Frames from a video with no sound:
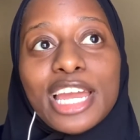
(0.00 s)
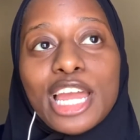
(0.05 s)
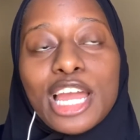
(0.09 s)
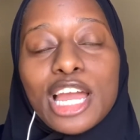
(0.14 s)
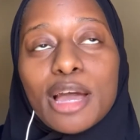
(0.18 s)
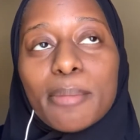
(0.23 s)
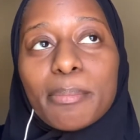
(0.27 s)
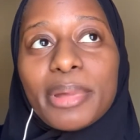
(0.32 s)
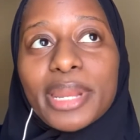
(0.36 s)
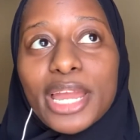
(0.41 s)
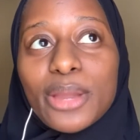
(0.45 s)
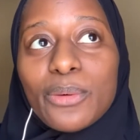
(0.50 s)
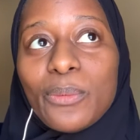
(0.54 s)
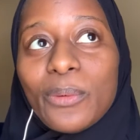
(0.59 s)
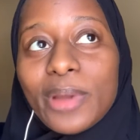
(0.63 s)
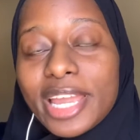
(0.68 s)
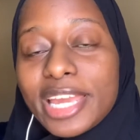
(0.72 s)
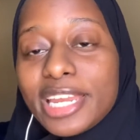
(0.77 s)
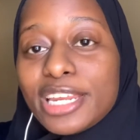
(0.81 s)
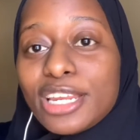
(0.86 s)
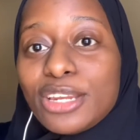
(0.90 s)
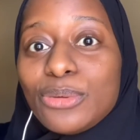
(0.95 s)
but I
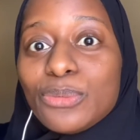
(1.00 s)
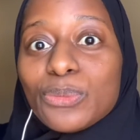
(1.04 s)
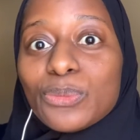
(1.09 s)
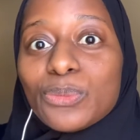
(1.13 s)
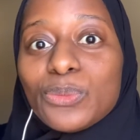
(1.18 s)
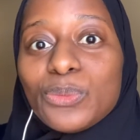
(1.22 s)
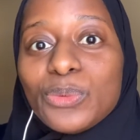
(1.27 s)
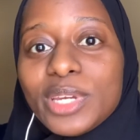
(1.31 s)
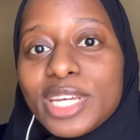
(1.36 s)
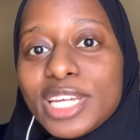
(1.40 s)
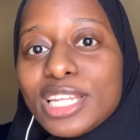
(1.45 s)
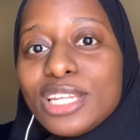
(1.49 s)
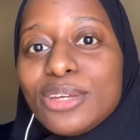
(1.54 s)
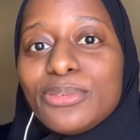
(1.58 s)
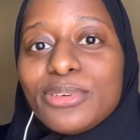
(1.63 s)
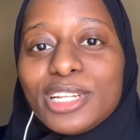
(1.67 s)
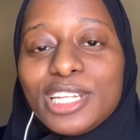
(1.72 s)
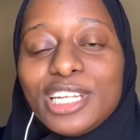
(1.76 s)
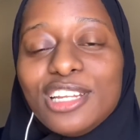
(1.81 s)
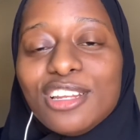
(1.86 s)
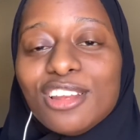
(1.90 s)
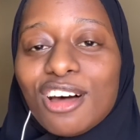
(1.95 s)
waited
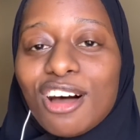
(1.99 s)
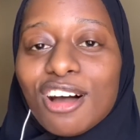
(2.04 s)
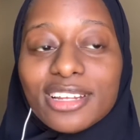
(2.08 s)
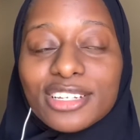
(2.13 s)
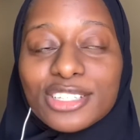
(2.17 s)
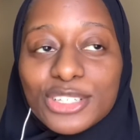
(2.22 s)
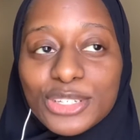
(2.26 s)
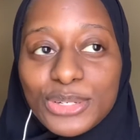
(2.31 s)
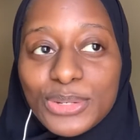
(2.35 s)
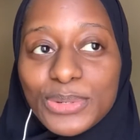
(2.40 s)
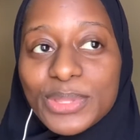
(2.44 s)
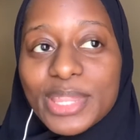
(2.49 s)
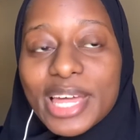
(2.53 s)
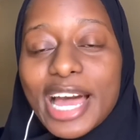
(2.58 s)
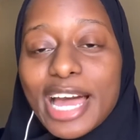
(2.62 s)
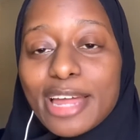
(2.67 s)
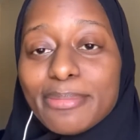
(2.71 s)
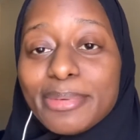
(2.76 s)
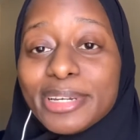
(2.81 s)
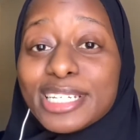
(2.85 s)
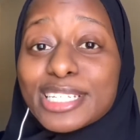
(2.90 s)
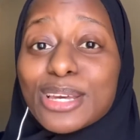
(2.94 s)
really long to do that
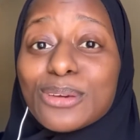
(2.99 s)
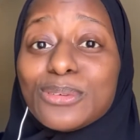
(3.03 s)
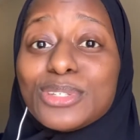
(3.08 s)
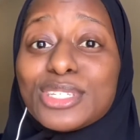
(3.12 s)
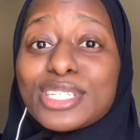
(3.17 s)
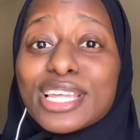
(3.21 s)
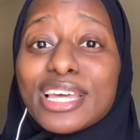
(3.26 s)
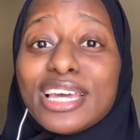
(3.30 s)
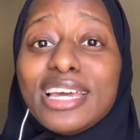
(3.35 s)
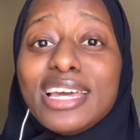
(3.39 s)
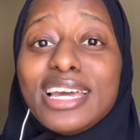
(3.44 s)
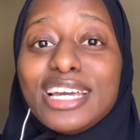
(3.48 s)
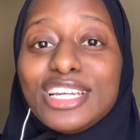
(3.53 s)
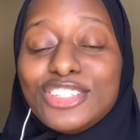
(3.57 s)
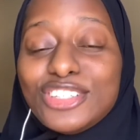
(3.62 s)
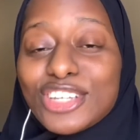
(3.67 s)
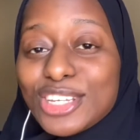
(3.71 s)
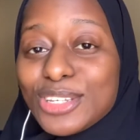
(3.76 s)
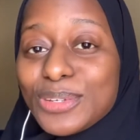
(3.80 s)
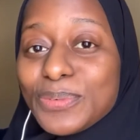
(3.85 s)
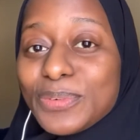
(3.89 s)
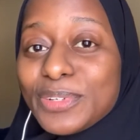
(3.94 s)
because I was
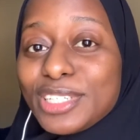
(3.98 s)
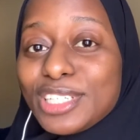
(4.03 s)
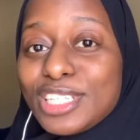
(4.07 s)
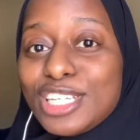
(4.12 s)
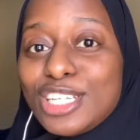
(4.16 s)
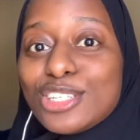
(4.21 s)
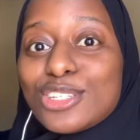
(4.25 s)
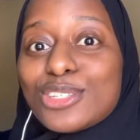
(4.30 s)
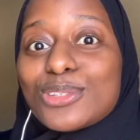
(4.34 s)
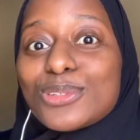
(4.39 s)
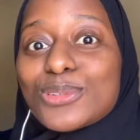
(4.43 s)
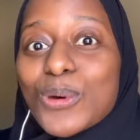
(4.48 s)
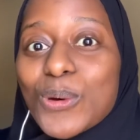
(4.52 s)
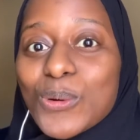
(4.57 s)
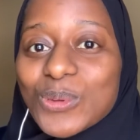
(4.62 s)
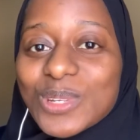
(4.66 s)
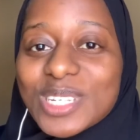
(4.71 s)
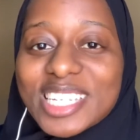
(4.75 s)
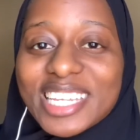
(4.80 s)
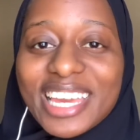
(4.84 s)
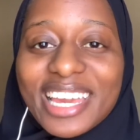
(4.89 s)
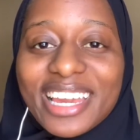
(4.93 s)
genuinely so
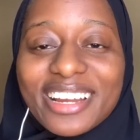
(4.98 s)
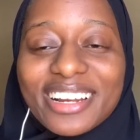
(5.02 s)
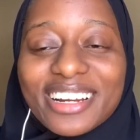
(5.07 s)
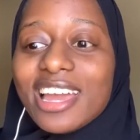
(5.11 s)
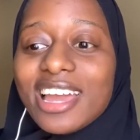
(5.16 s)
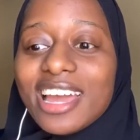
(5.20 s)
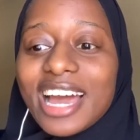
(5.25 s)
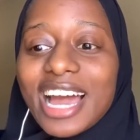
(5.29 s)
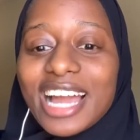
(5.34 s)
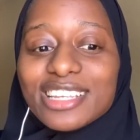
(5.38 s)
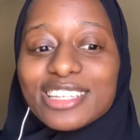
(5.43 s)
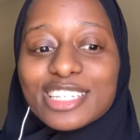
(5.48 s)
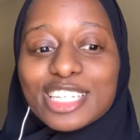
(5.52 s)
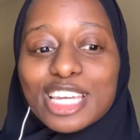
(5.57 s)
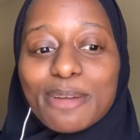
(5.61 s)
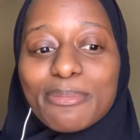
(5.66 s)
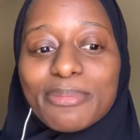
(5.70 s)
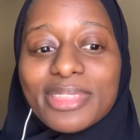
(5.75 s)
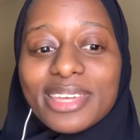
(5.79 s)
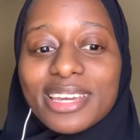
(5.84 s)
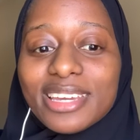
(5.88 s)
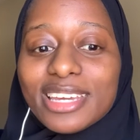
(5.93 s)
scared. I just kept
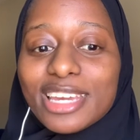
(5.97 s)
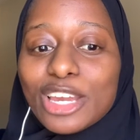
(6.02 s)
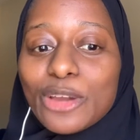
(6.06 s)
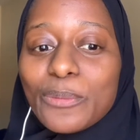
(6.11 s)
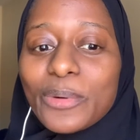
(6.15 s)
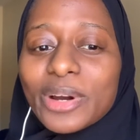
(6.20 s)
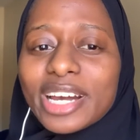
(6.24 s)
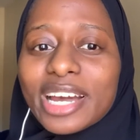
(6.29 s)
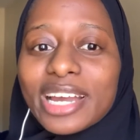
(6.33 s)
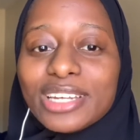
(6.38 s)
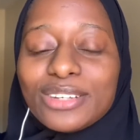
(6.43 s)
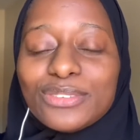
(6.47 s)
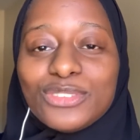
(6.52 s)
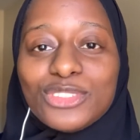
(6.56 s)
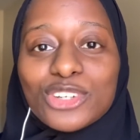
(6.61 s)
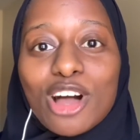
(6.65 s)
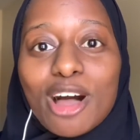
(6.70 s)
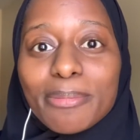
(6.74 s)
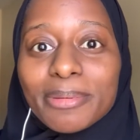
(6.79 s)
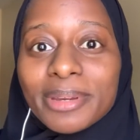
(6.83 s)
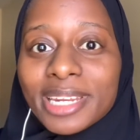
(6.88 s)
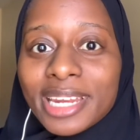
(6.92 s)
thinking, what kind of
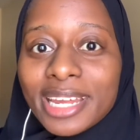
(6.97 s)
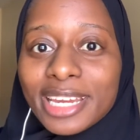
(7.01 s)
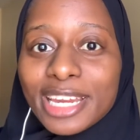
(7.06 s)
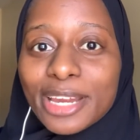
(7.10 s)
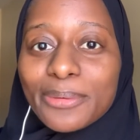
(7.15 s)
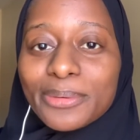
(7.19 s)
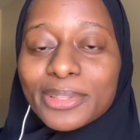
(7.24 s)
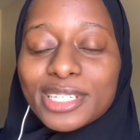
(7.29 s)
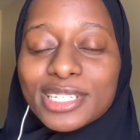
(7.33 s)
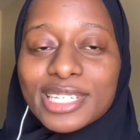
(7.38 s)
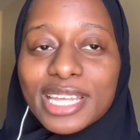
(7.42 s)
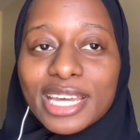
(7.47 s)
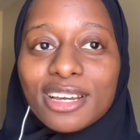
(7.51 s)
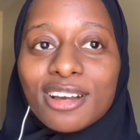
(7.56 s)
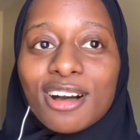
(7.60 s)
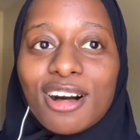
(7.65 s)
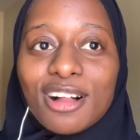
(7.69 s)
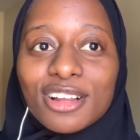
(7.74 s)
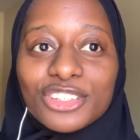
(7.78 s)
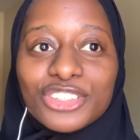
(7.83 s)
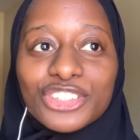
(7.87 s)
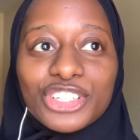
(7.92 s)
job can I get with a
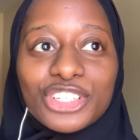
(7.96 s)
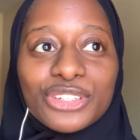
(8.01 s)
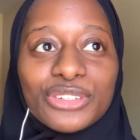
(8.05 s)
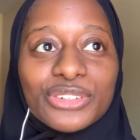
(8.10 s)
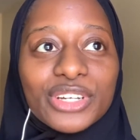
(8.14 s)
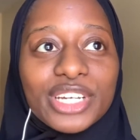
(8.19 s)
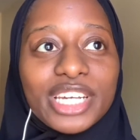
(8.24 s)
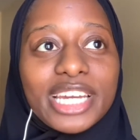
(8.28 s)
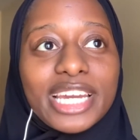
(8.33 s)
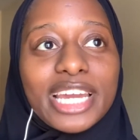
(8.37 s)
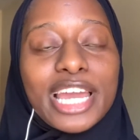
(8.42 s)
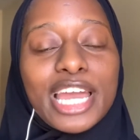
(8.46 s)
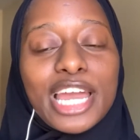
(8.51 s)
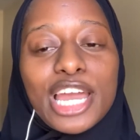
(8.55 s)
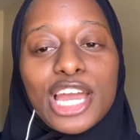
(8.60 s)
psychology degree?